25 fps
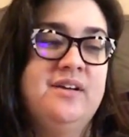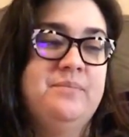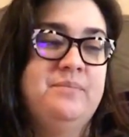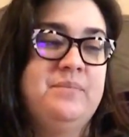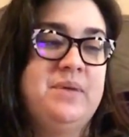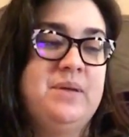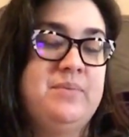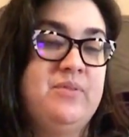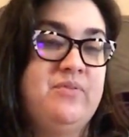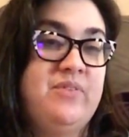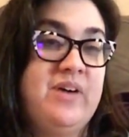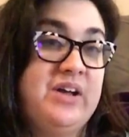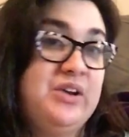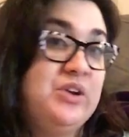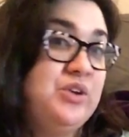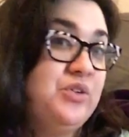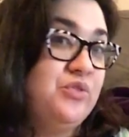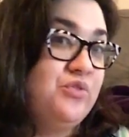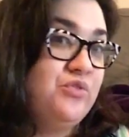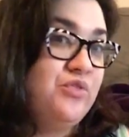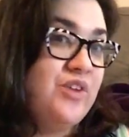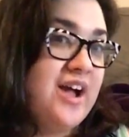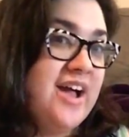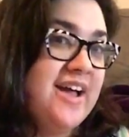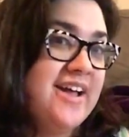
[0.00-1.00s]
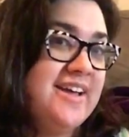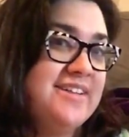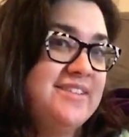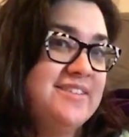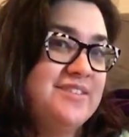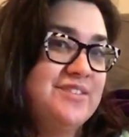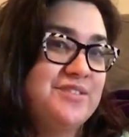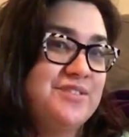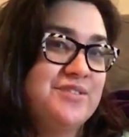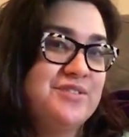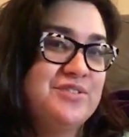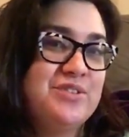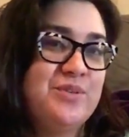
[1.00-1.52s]
maybe find new
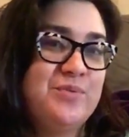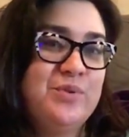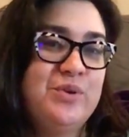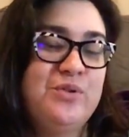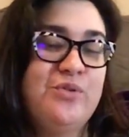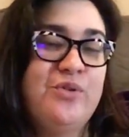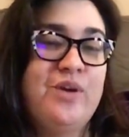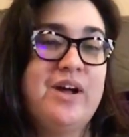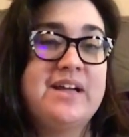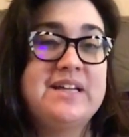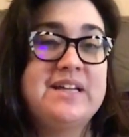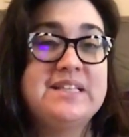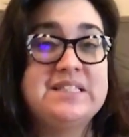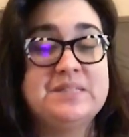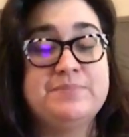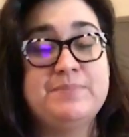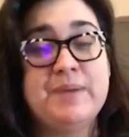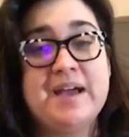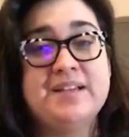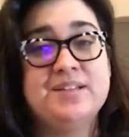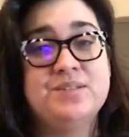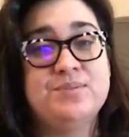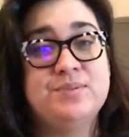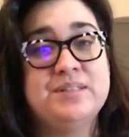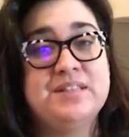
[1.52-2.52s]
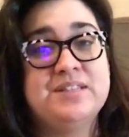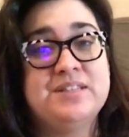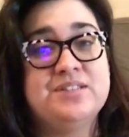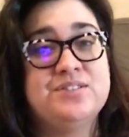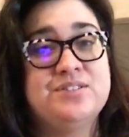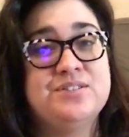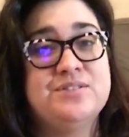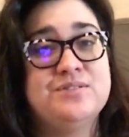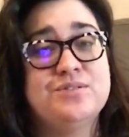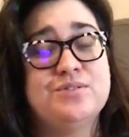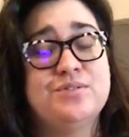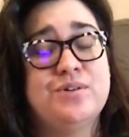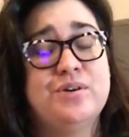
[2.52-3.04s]
friends or someone who I can spaz with it
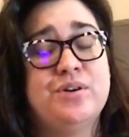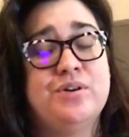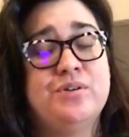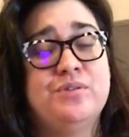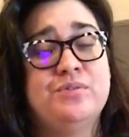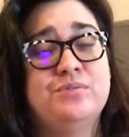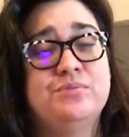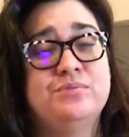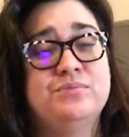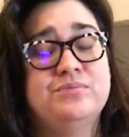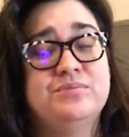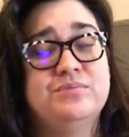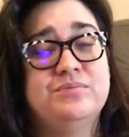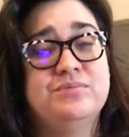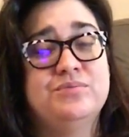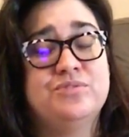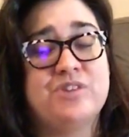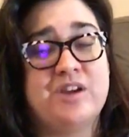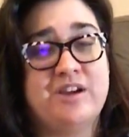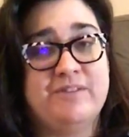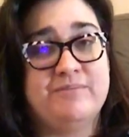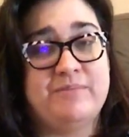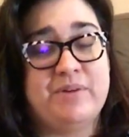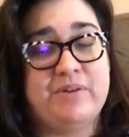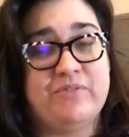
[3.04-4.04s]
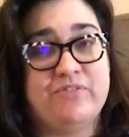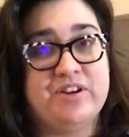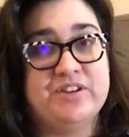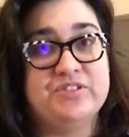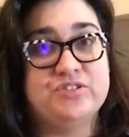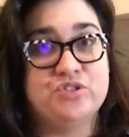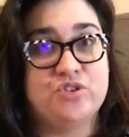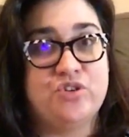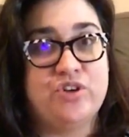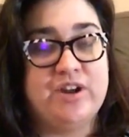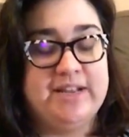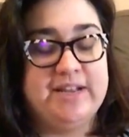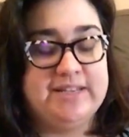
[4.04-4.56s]
too, so I don't drive my
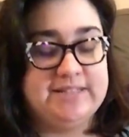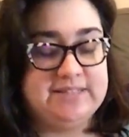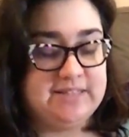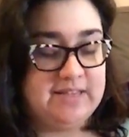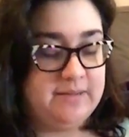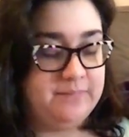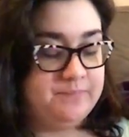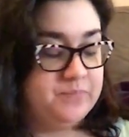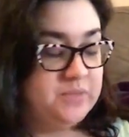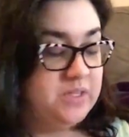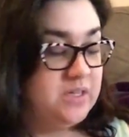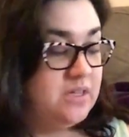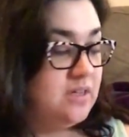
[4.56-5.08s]
friends crazy